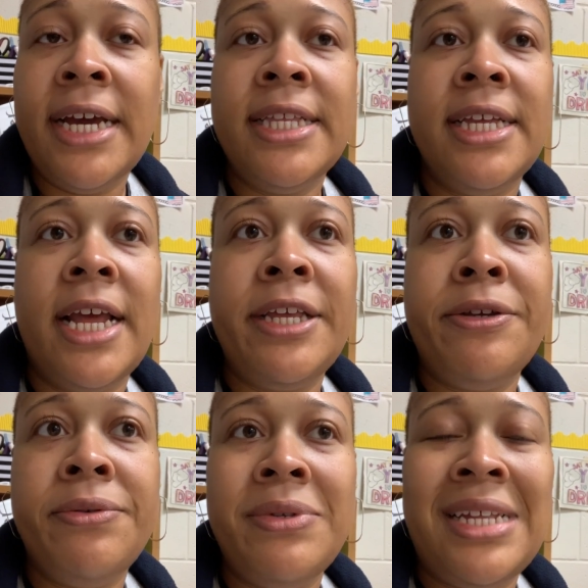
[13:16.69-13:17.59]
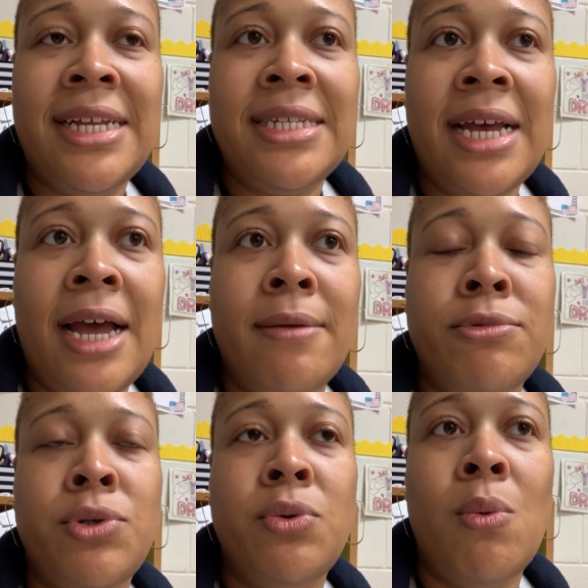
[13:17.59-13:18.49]
then I use that time
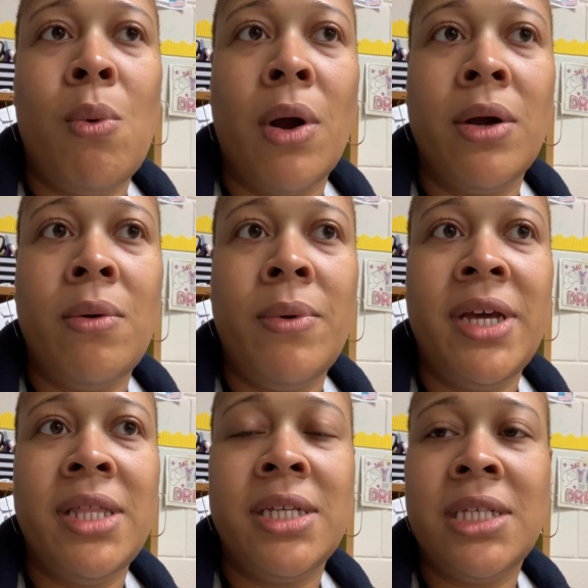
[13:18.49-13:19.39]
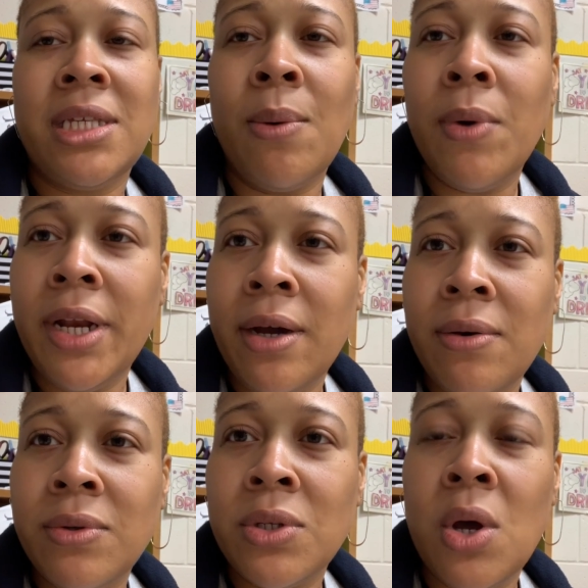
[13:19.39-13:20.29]
to work with someone
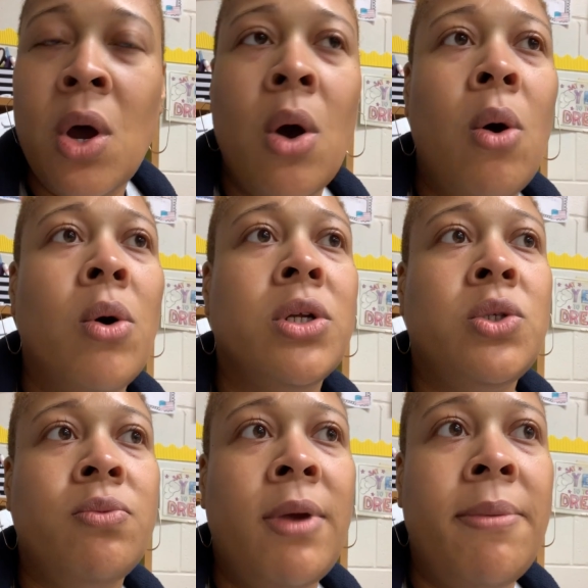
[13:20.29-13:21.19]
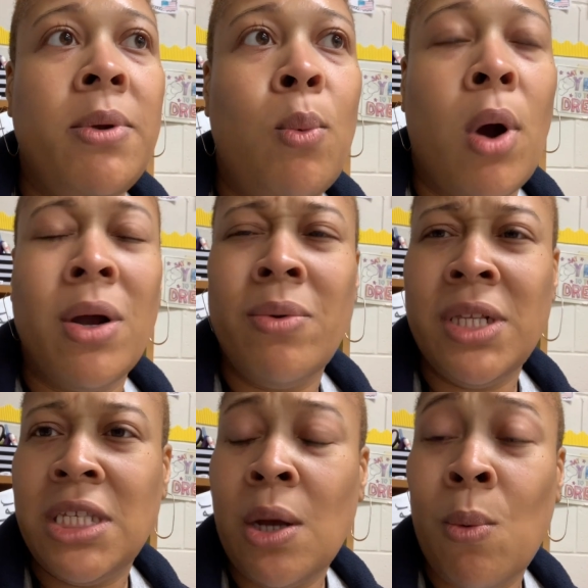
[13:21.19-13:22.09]
else or to maybe work with
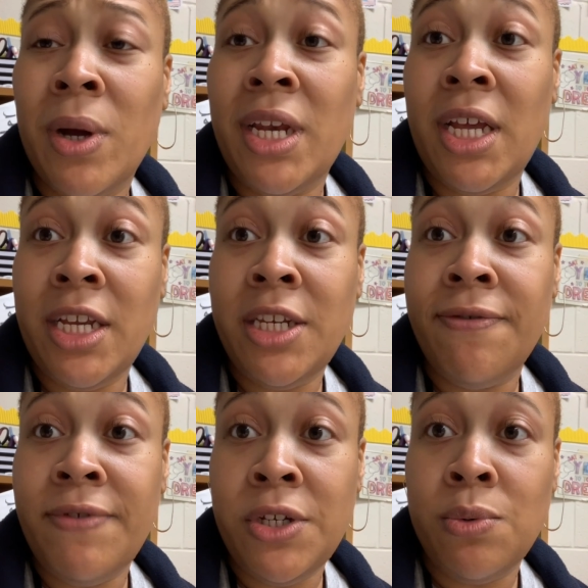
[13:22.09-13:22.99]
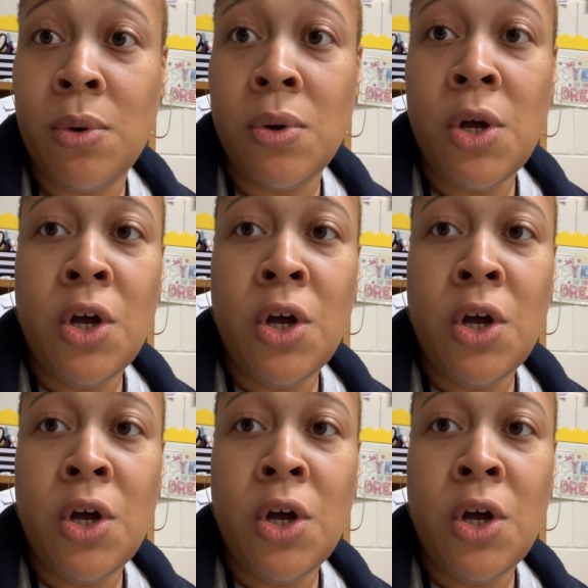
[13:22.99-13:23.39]
someone individual.